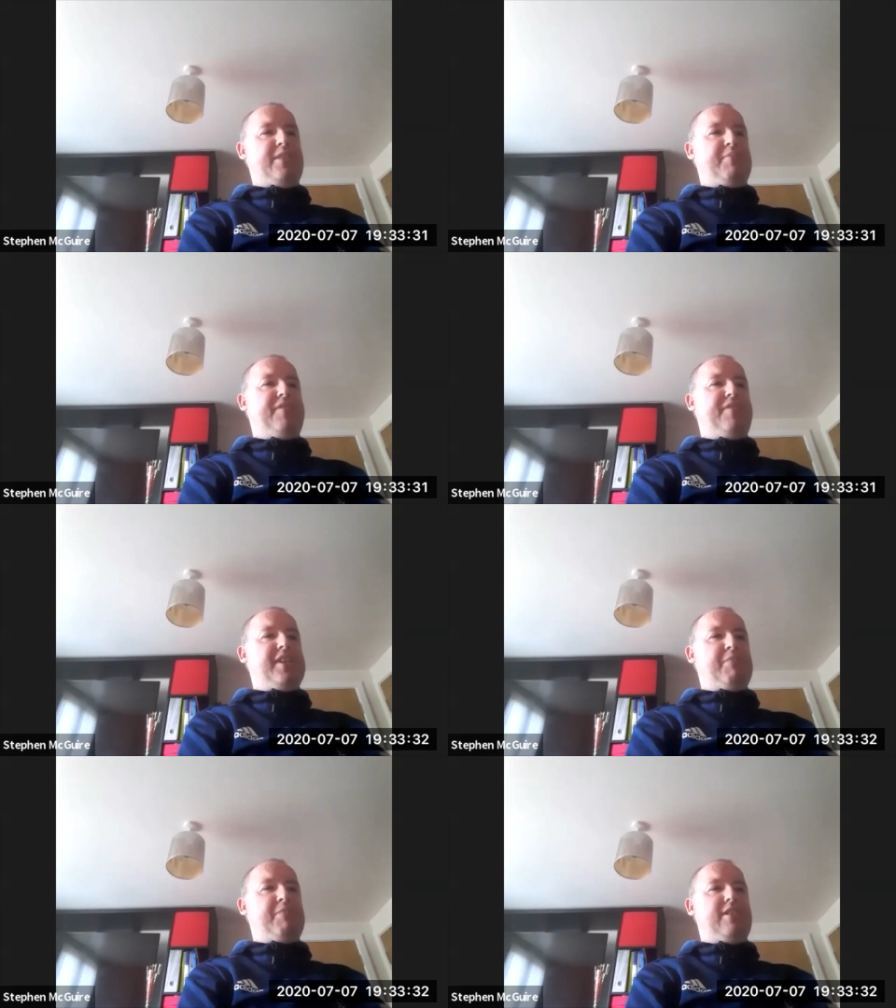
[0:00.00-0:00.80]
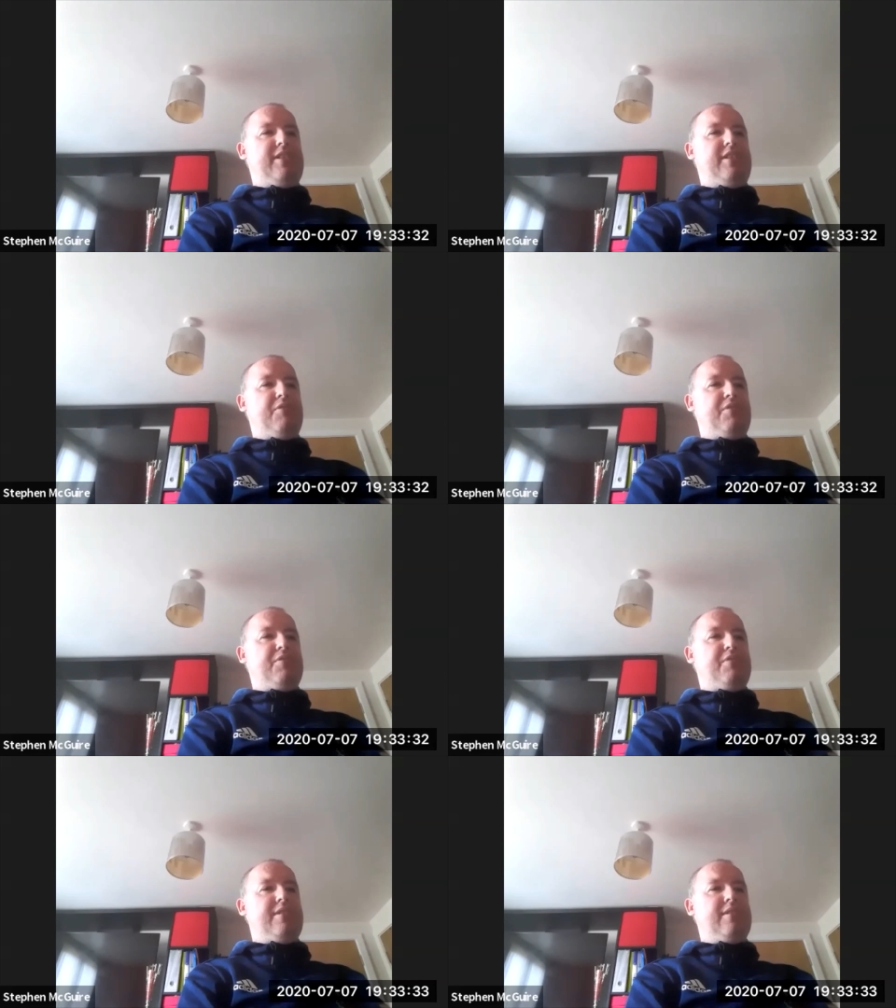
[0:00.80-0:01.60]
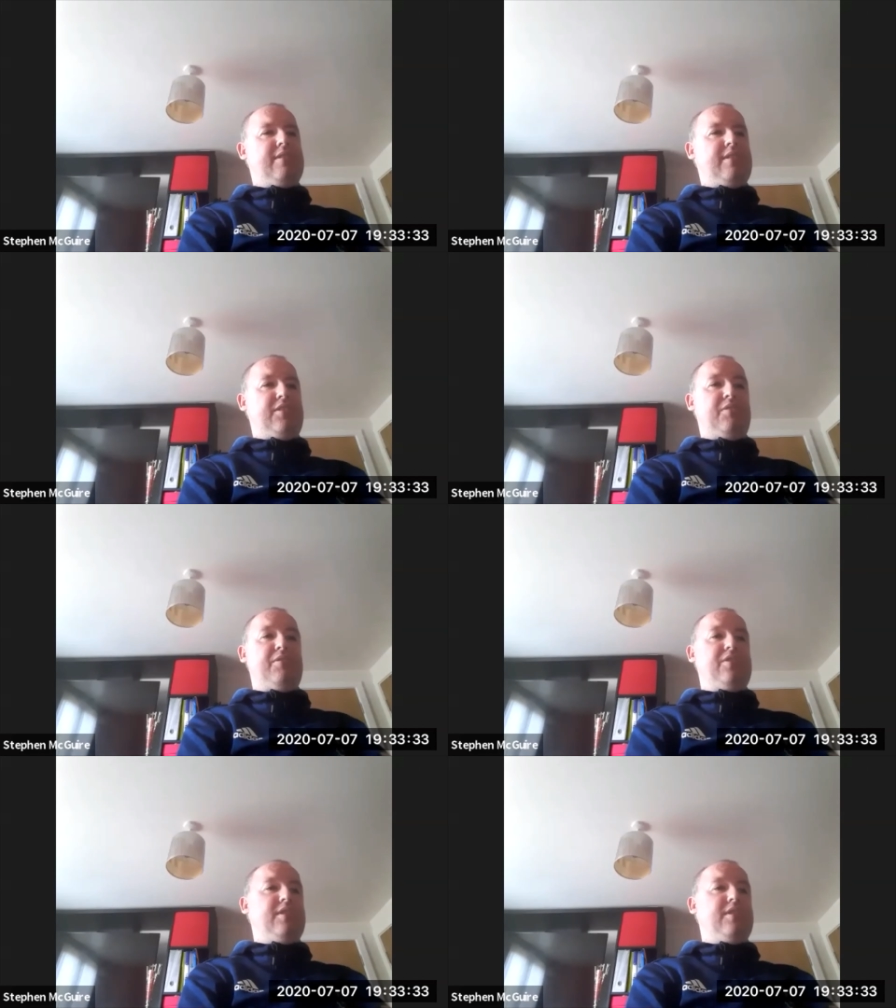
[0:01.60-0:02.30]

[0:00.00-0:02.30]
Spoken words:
and flexibility on court is huge.